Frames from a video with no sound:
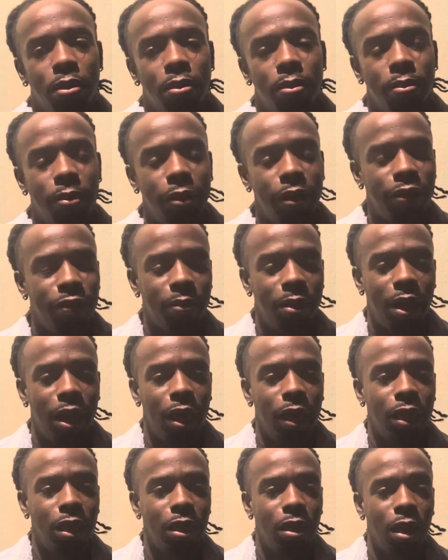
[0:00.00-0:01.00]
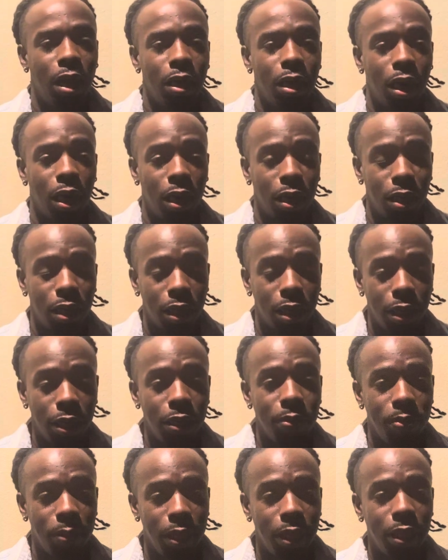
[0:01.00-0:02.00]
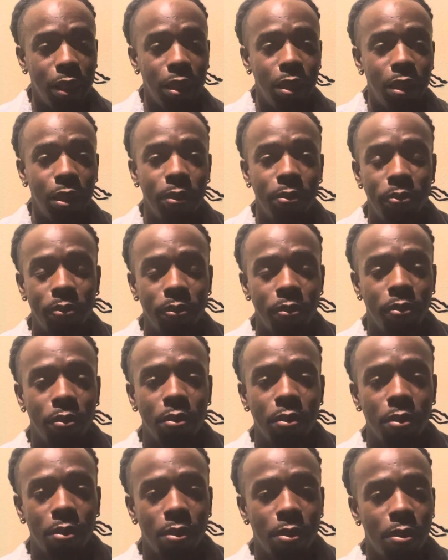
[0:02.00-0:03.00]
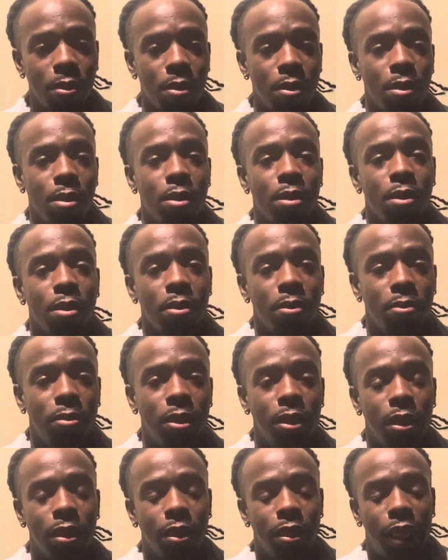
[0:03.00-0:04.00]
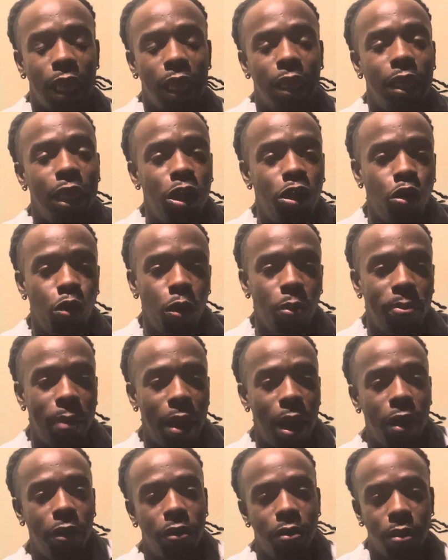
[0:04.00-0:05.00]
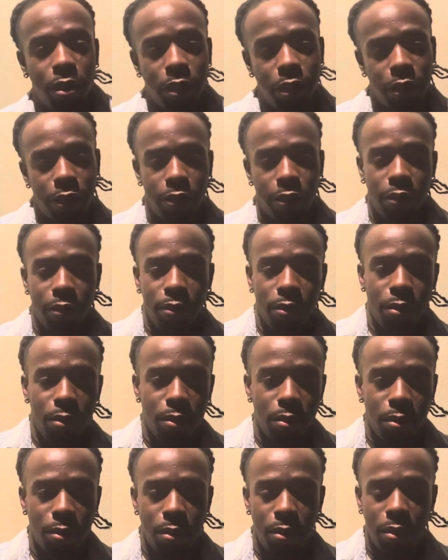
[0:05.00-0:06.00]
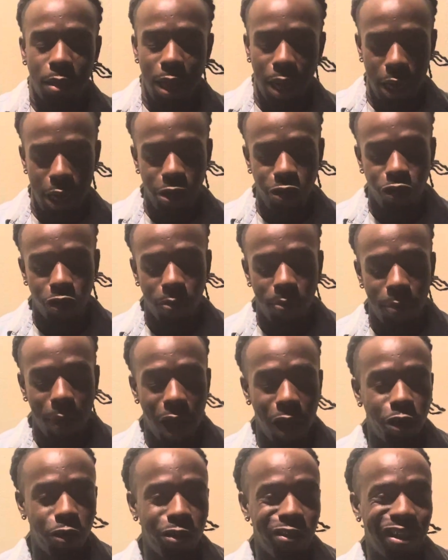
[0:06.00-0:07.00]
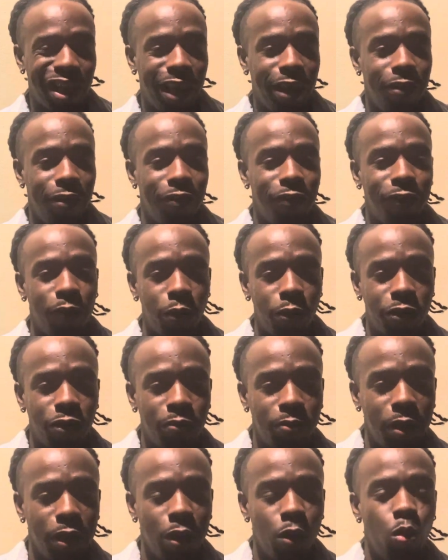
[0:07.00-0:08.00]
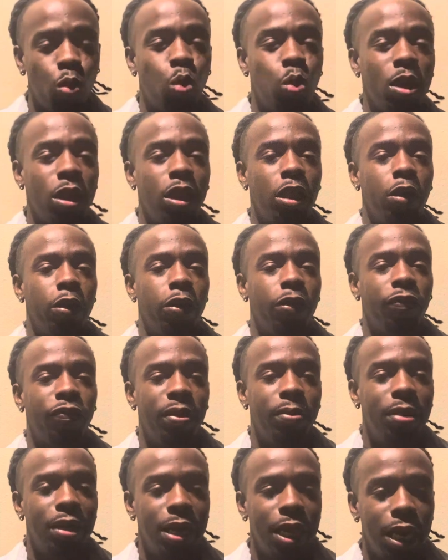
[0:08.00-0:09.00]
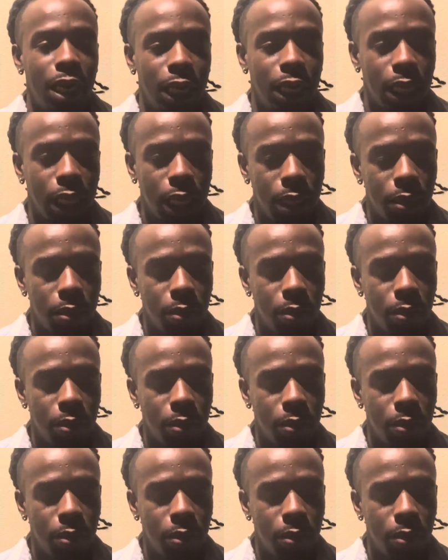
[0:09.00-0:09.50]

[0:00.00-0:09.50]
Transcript: these men out here are good men, but they need your boundaries. They need your boundaries and enforcement with your femininity.